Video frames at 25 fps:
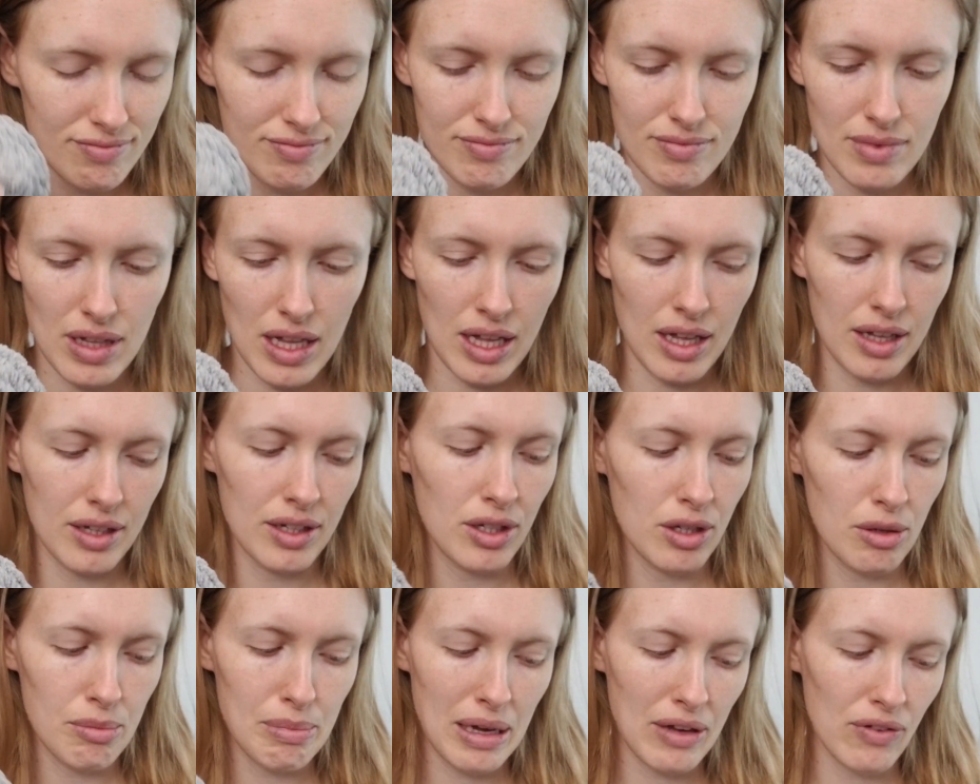
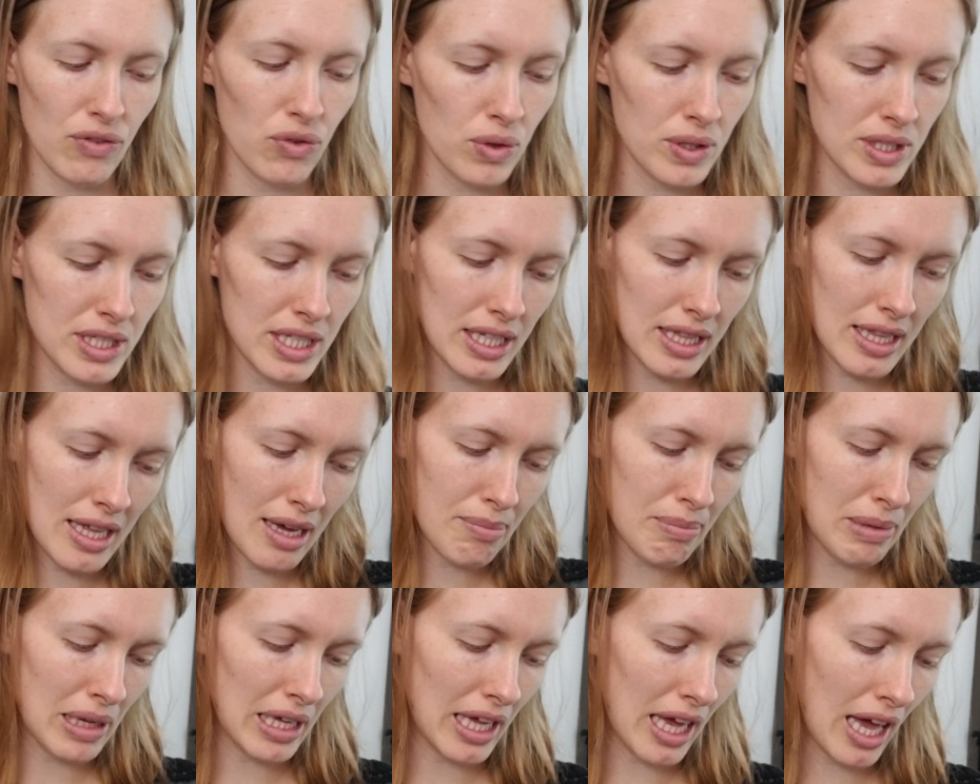you know, by forcing
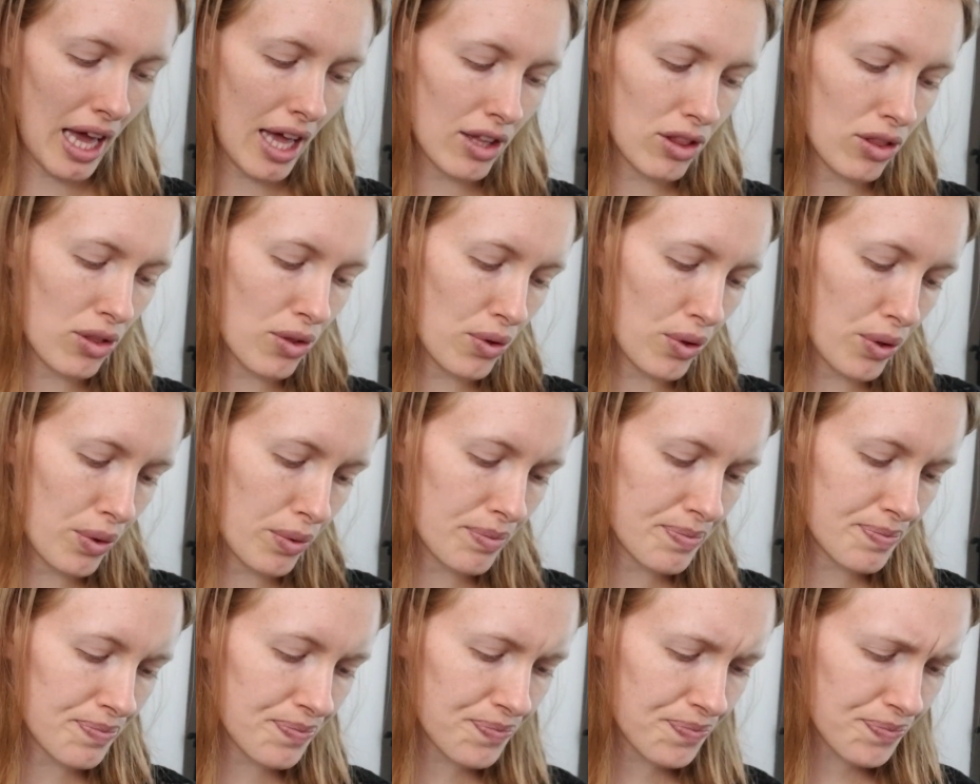that big head
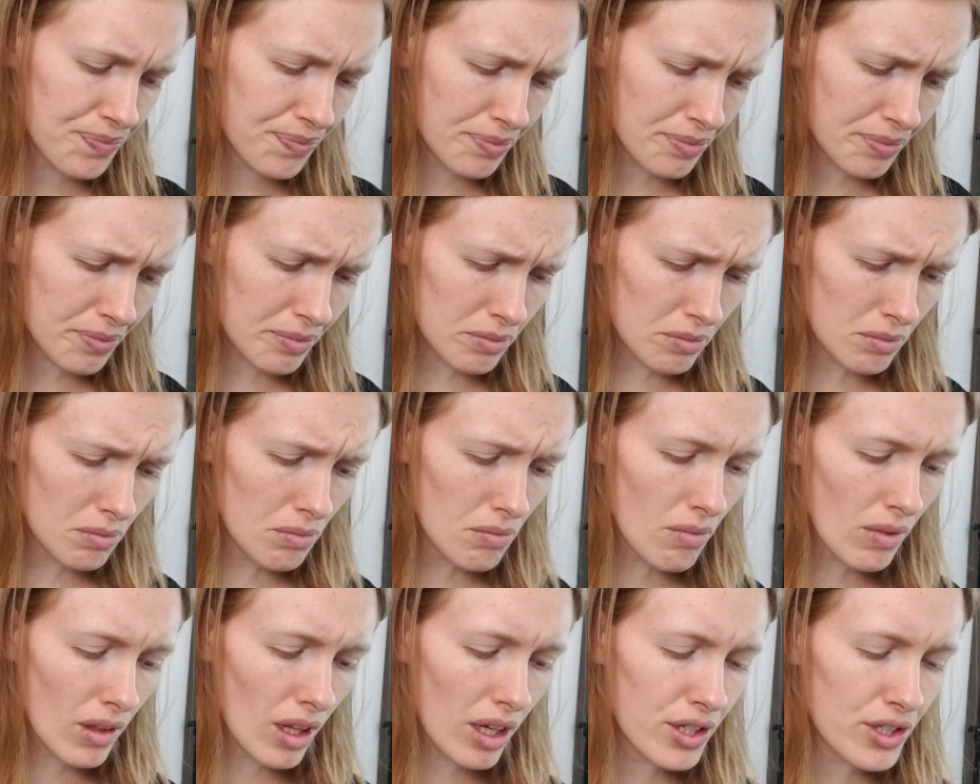through.
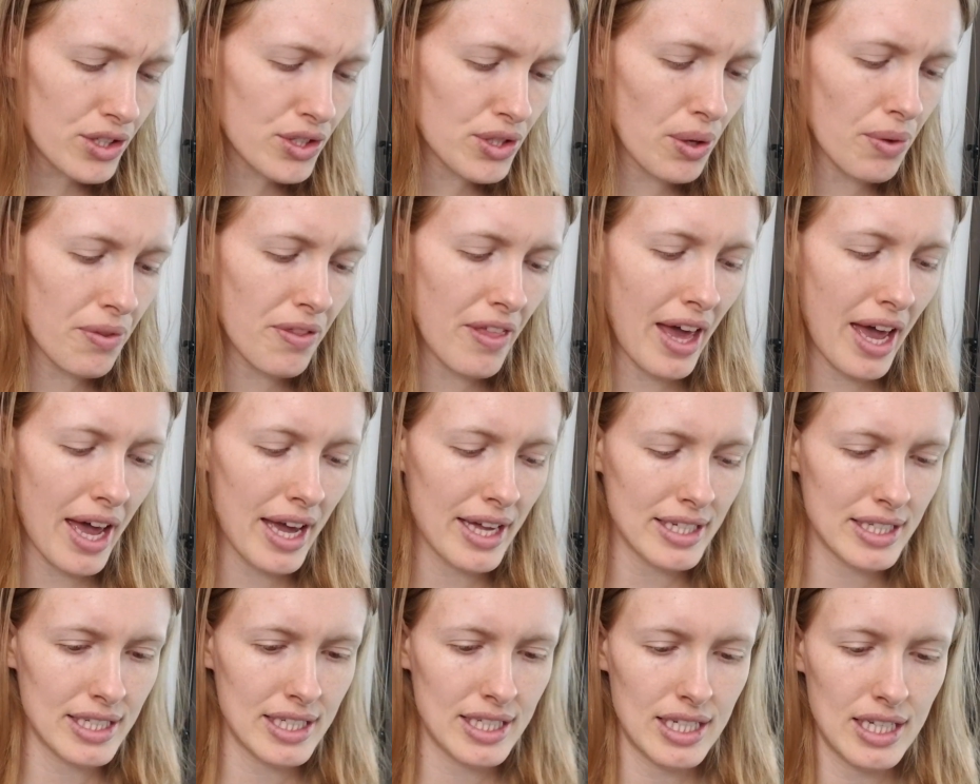So
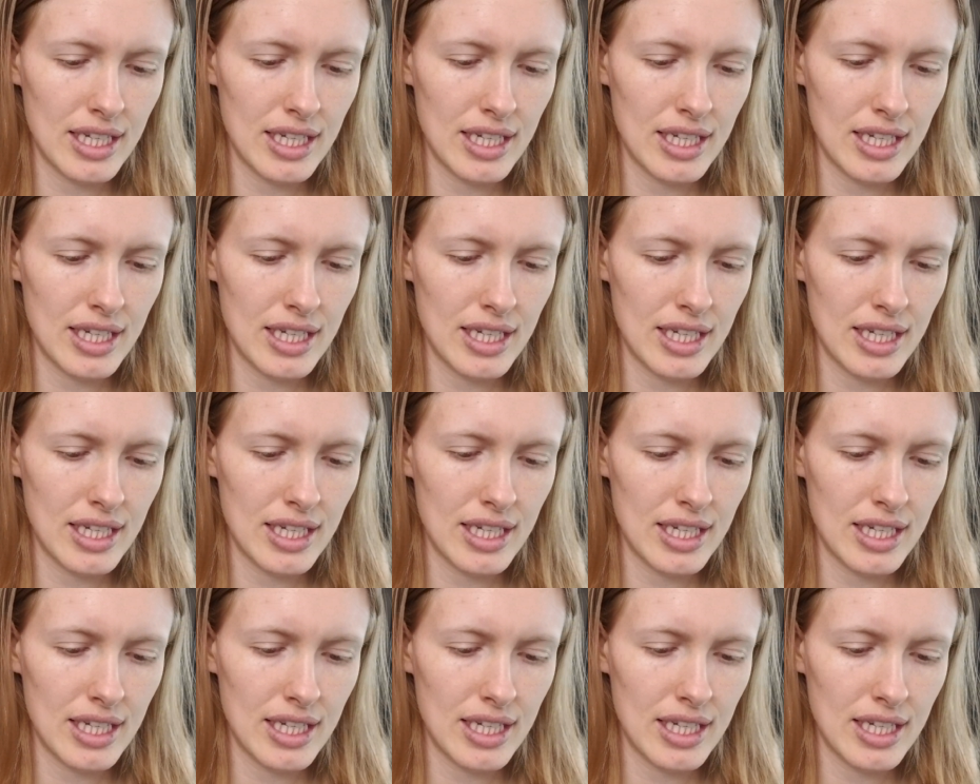that